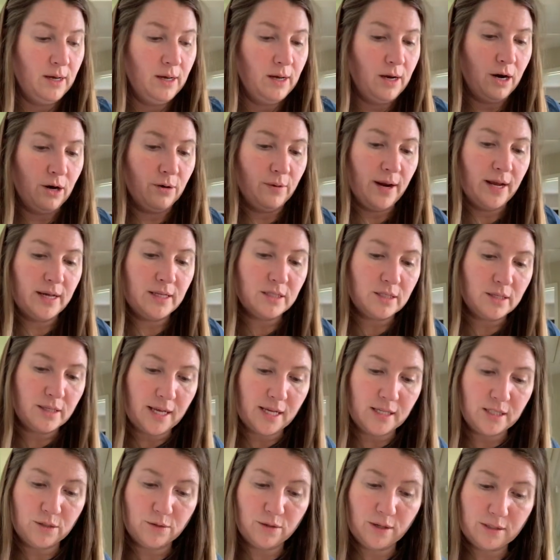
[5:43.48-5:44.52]
All right, so
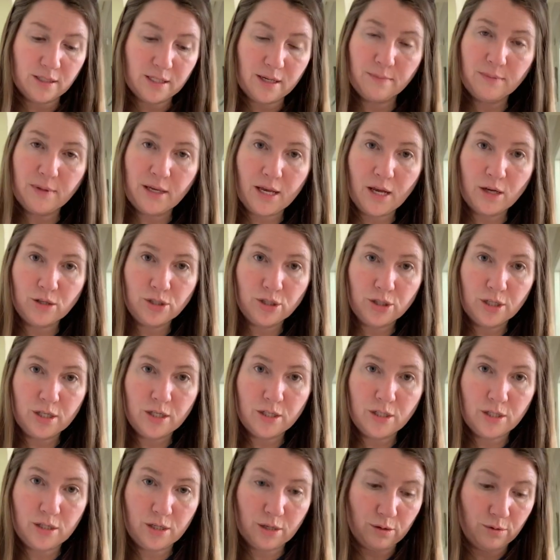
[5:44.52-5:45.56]
that's something else you
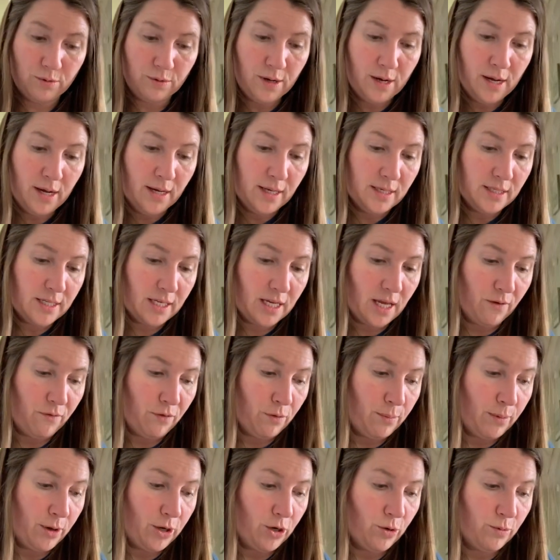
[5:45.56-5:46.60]
can do to get
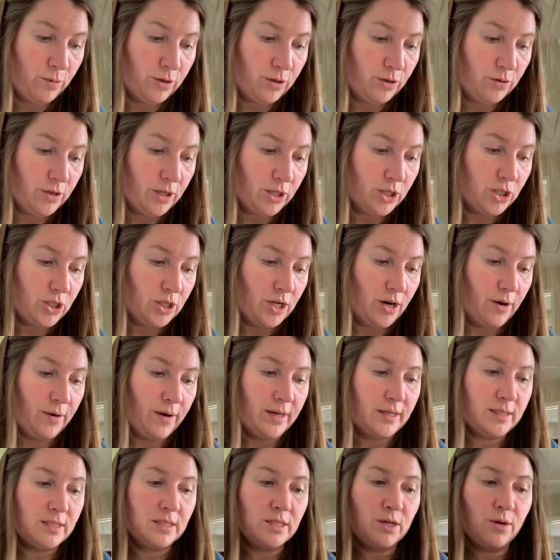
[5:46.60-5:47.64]
familiar with your
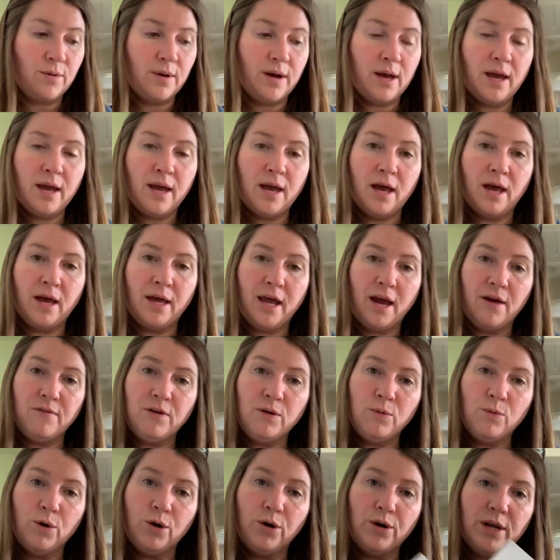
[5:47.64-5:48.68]
dictionary. So
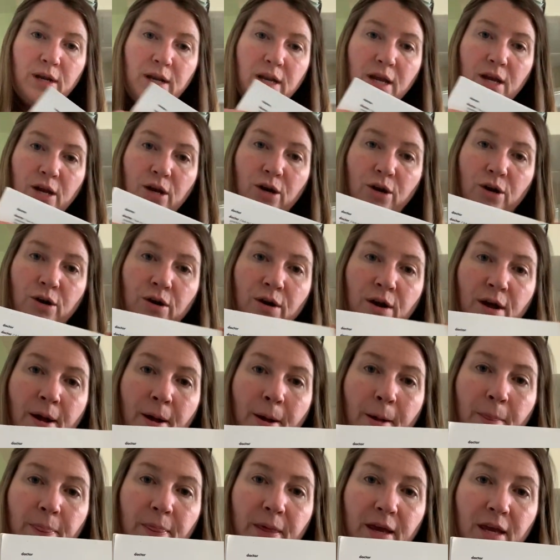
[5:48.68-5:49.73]
every word in here,
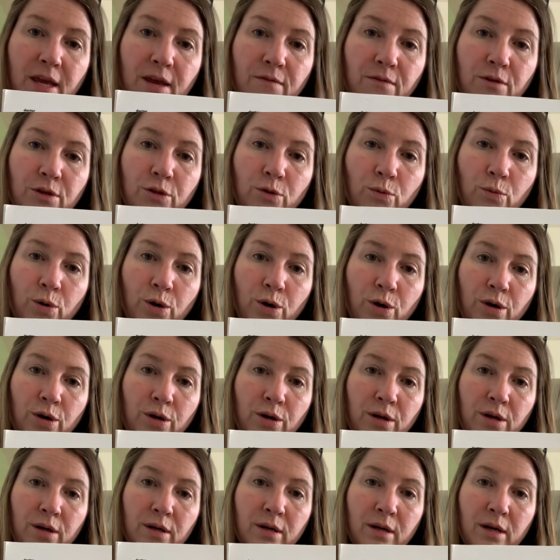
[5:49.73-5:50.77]
they give you the
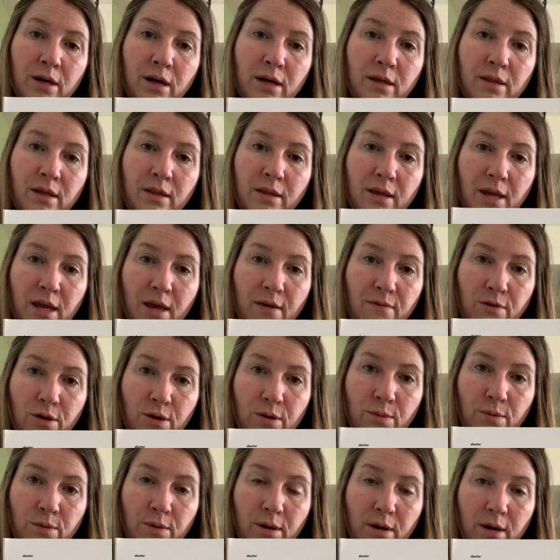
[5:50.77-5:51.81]
word, and then they give
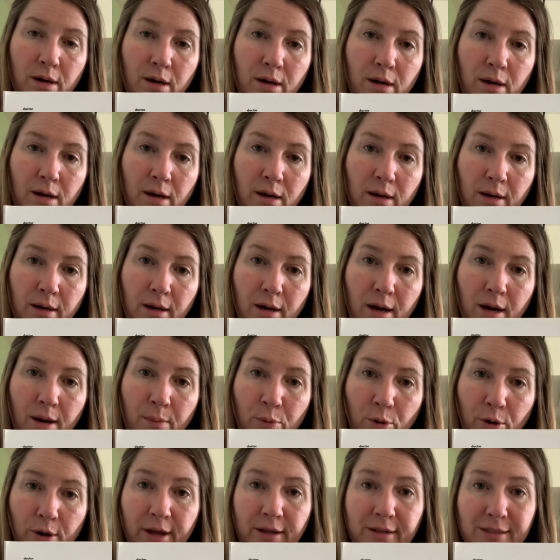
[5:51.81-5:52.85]
you a
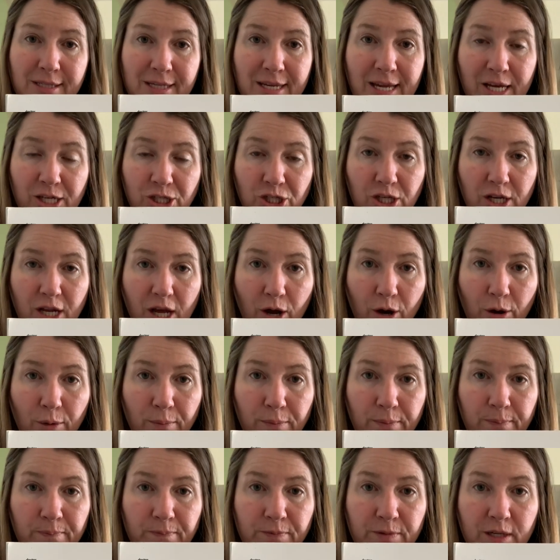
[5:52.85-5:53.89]
pronunciation help
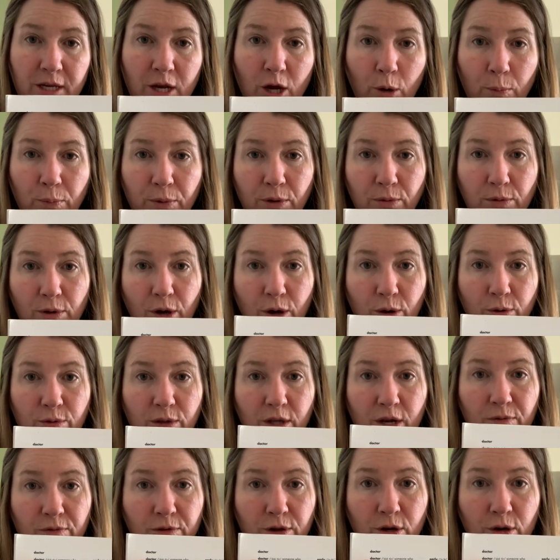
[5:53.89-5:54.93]
to help you know
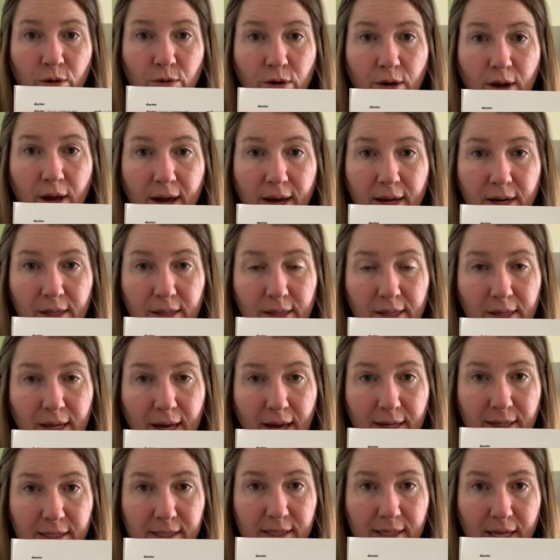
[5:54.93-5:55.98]
that if you don't know how
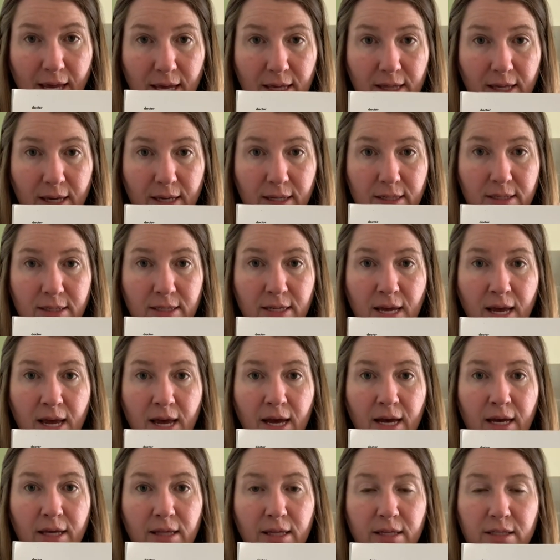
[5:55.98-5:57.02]
to say
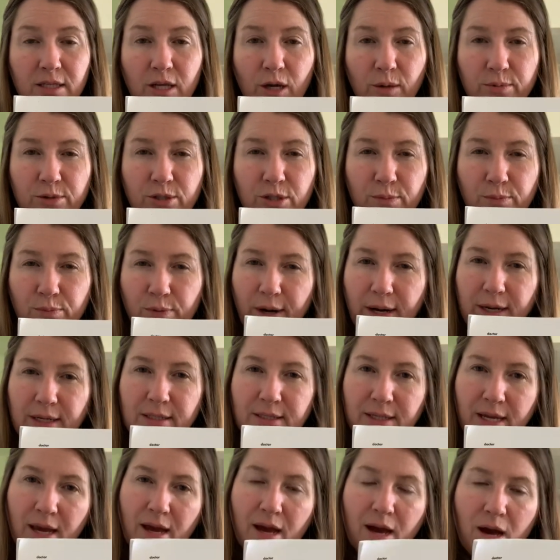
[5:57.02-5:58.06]
this helps you break
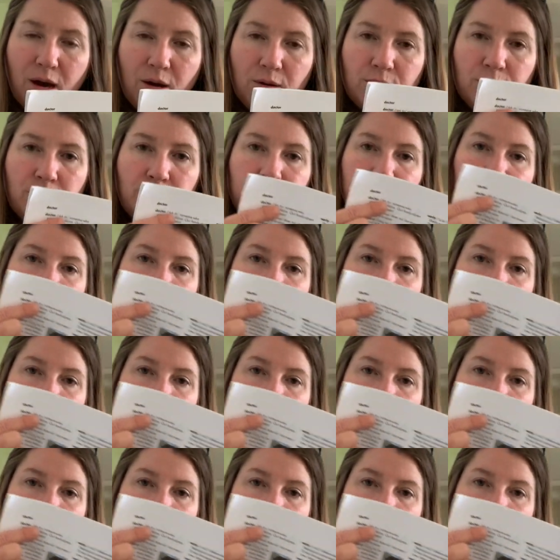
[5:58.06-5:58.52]
down